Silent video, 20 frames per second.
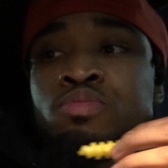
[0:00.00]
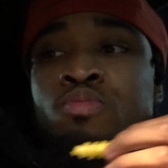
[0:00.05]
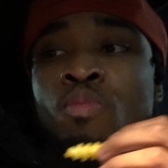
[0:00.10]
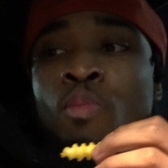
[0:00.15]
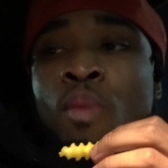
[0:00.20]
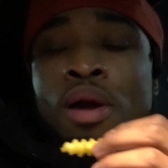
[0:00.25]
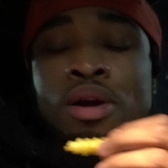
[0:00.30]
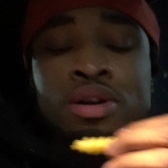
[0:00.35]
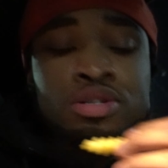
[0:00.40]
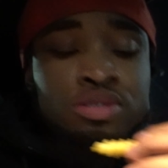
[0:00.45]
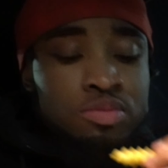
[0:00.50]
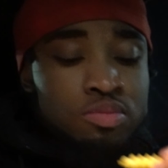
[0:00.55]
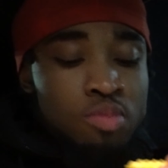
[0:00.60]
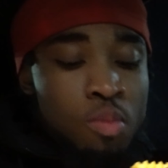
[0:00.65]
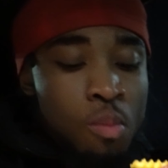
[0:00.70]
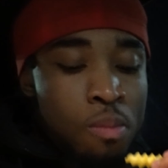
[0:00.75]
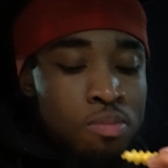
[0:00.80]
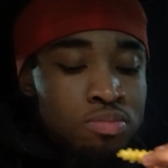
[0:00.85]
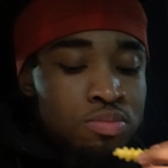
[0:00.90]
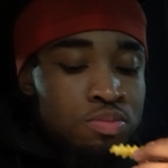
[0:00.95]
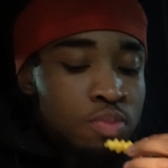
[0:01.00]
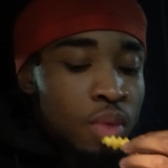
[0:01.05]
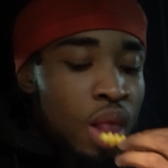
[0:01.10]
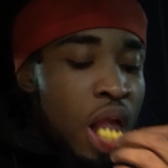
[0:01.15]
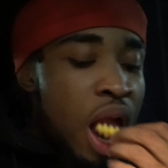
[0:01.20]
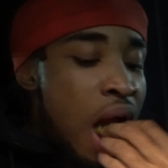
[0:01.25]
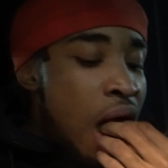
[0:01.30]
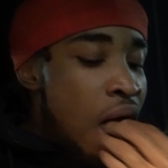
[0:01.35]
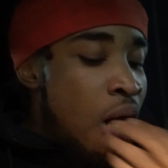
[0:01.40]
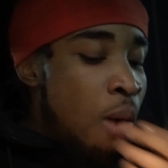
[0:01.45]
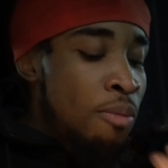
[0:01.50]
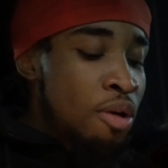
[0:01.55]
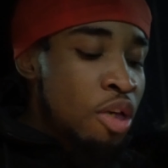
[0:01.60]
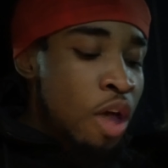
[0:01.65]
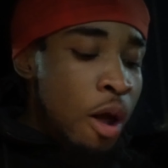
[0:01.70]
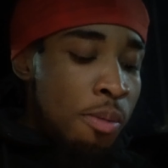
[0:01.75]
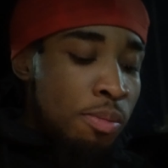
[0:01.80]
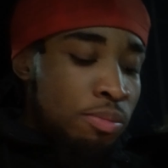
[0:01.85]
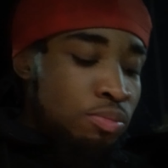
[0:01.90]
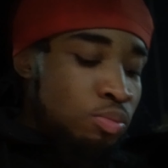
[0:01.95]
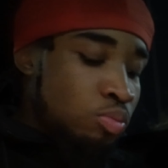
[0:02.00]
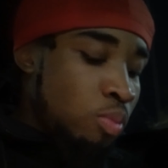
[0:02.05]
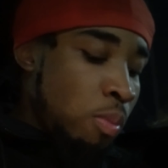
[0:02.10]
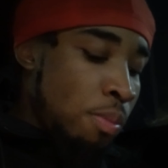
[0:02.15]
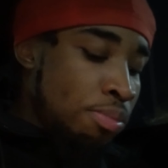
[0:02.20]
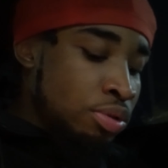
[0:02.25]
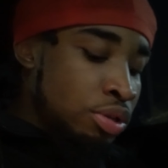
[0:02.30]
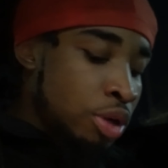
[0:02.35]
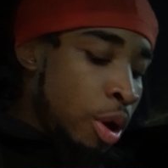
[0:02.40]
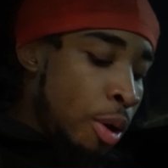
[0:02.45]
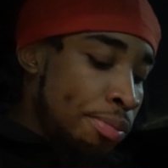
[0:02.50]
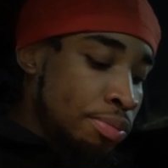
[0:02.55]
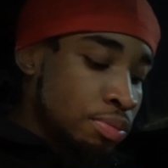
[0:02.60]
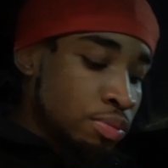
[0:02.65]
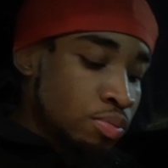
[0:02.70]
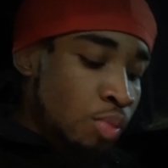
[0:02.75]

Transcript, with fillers: Man. But yeah. So